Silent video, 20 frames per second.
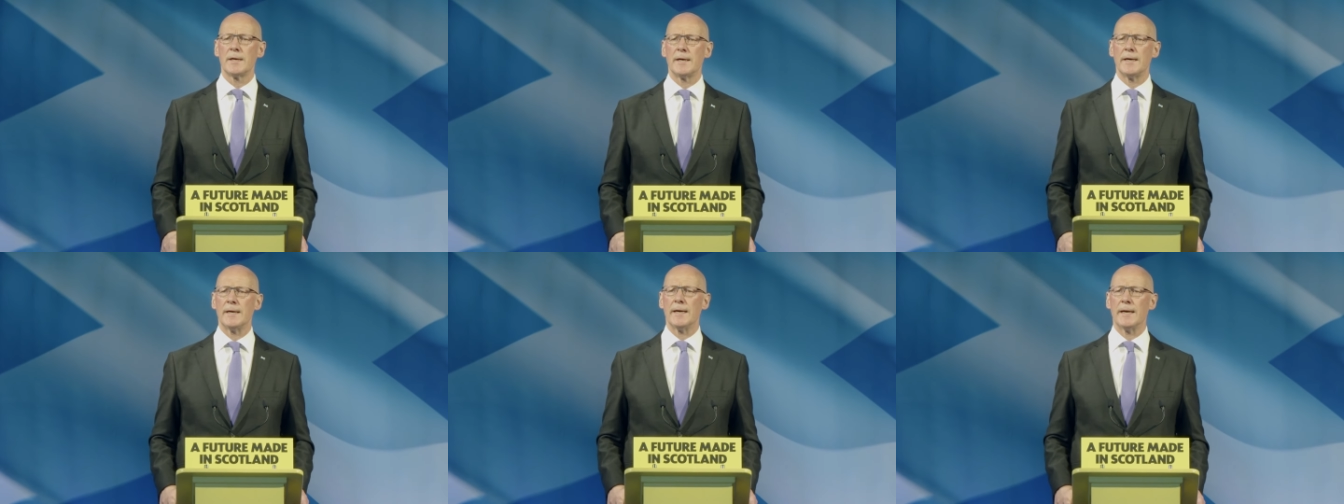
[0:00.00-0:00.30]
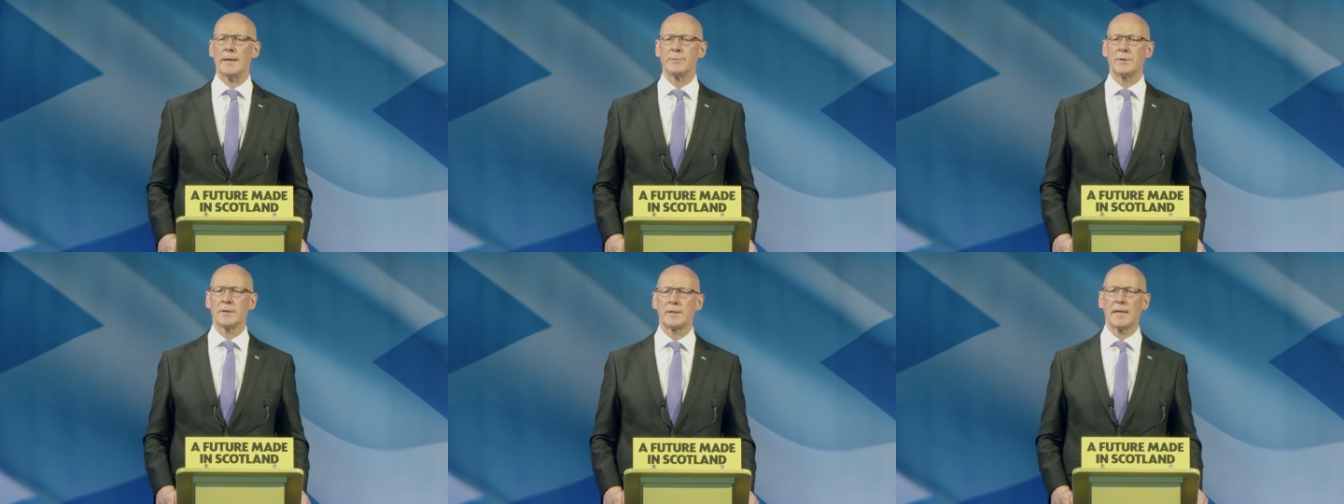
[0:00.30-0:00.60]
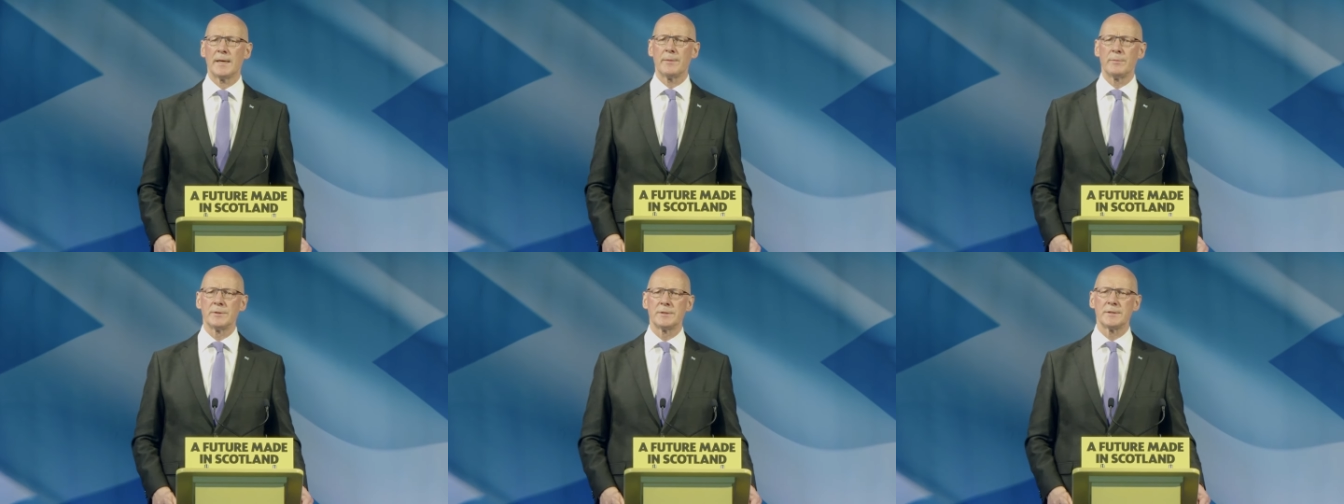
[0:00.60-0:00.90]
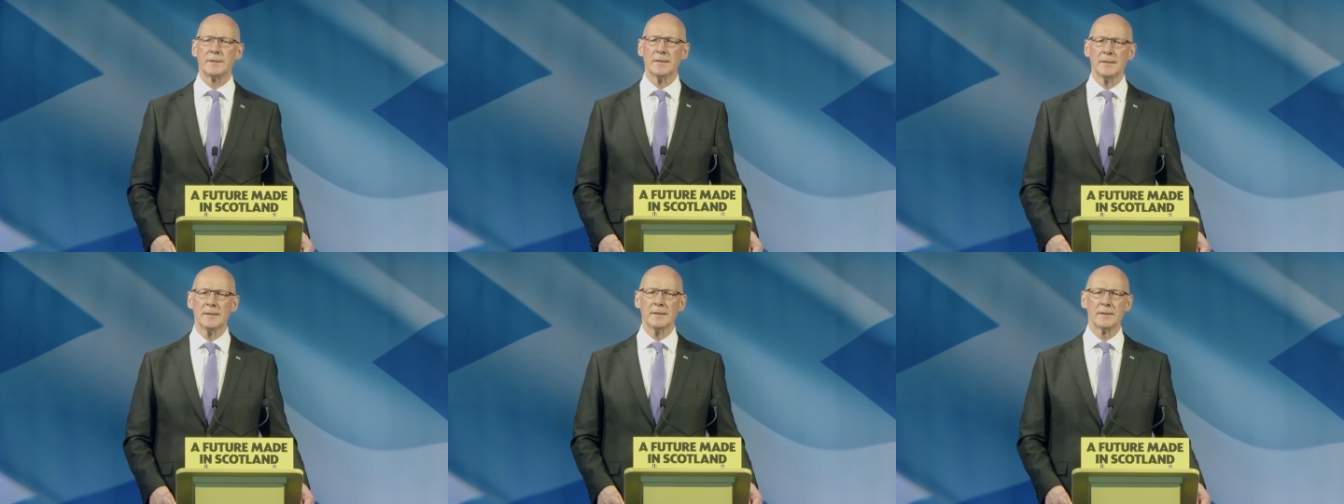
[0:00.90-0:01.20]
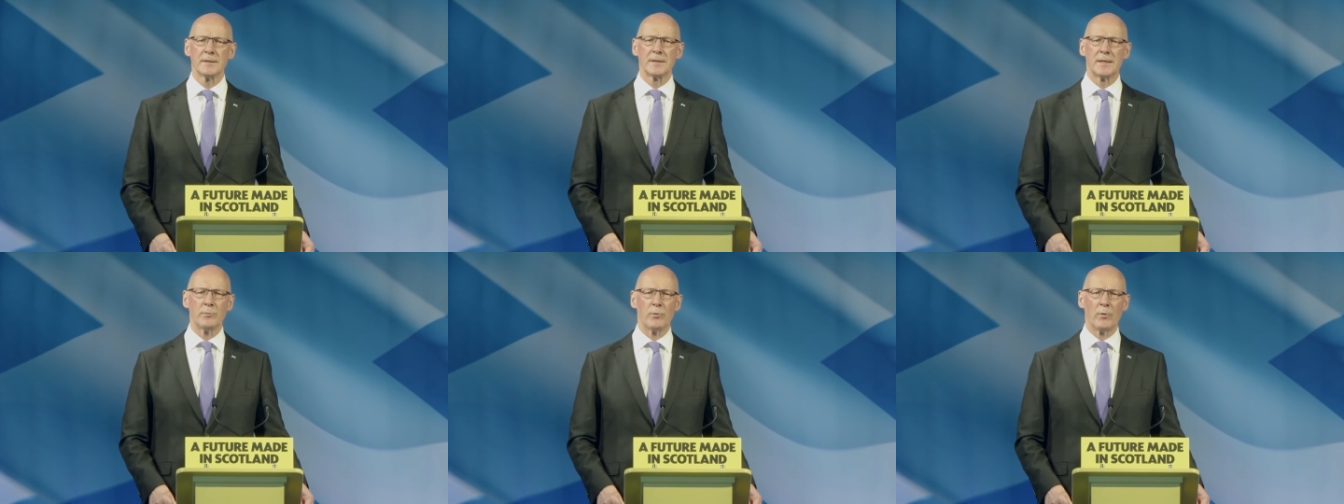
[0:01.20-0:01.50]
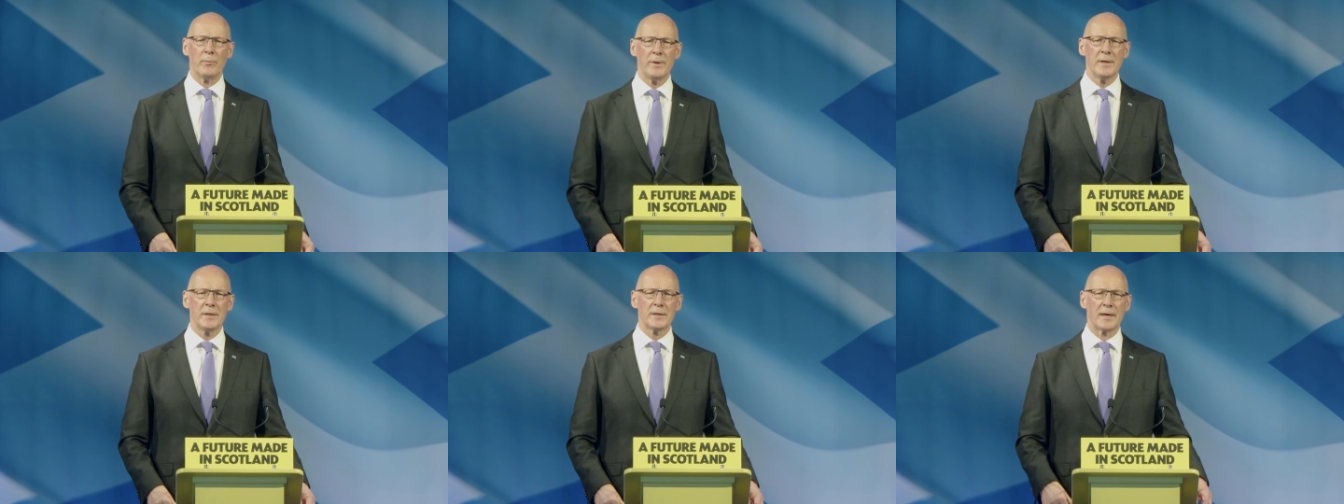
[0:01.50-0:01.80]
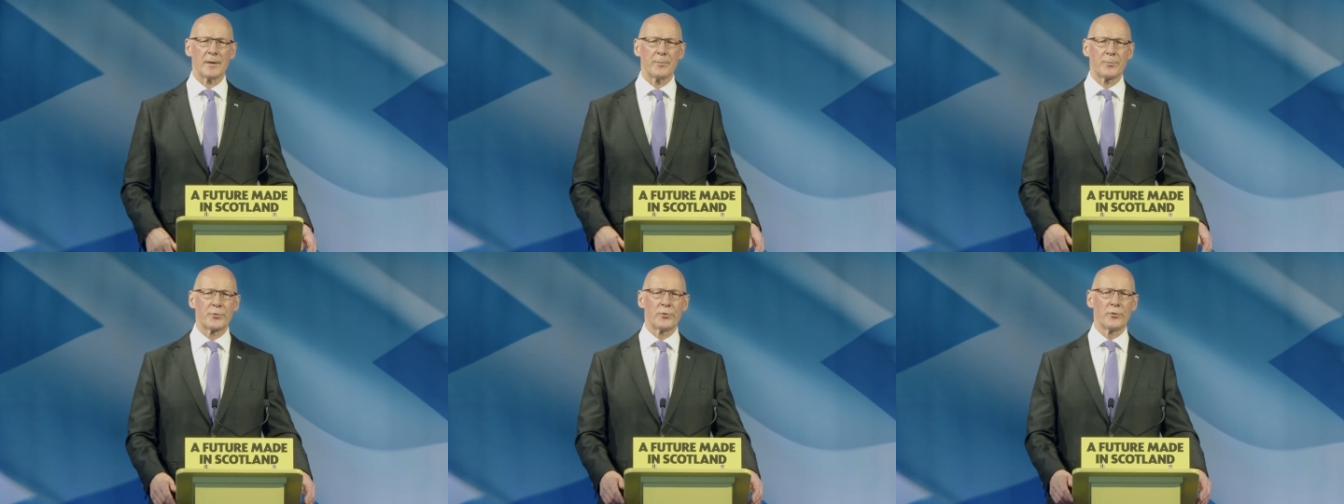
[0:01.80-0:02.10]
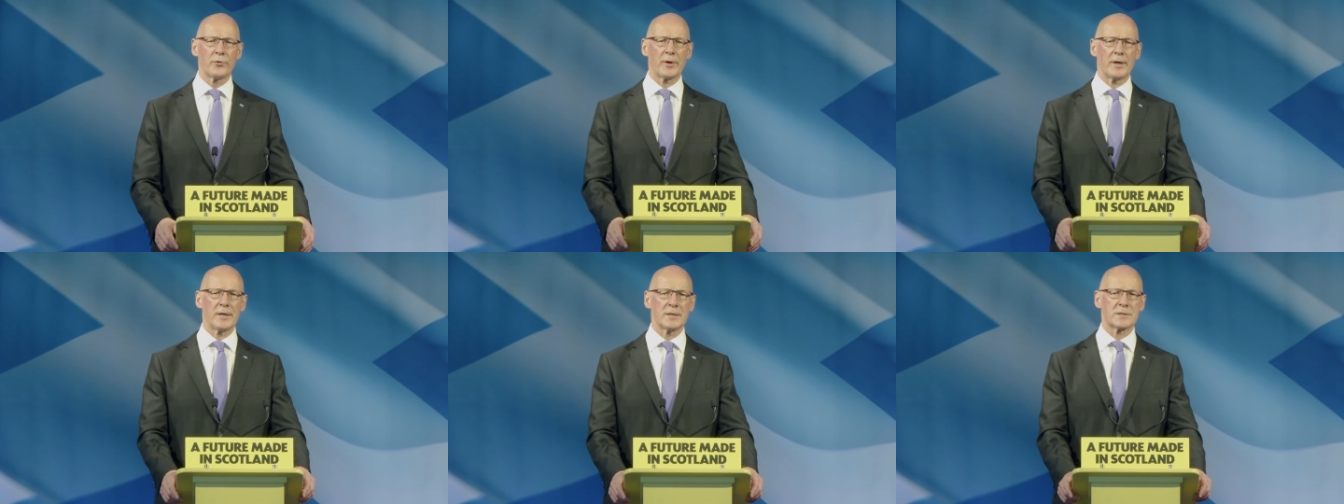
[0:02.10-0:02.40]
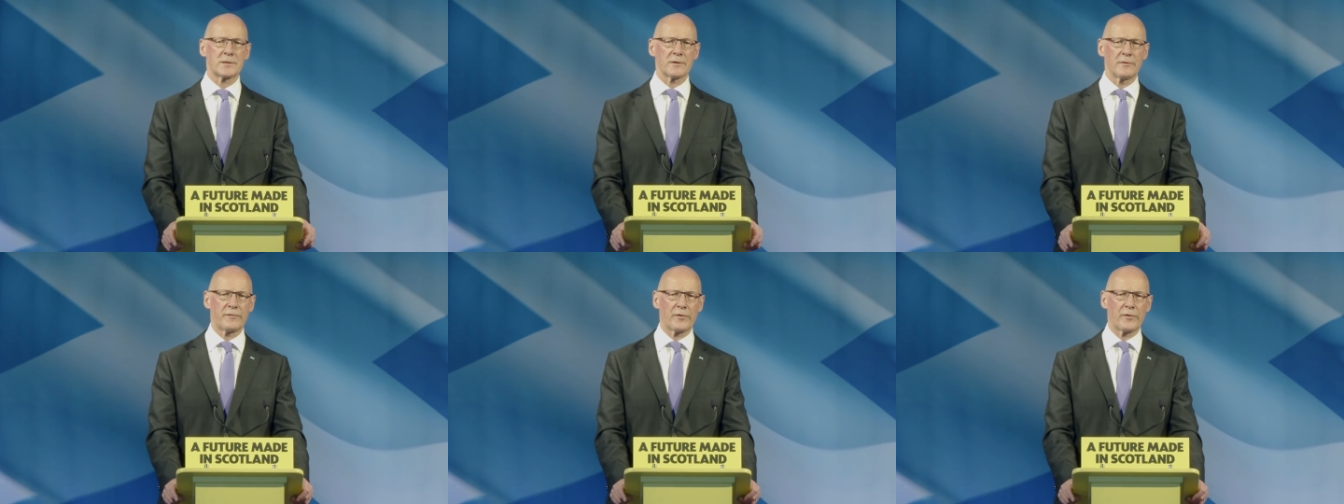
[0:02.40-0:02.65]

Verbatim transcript: I'm determined that we'll make that progress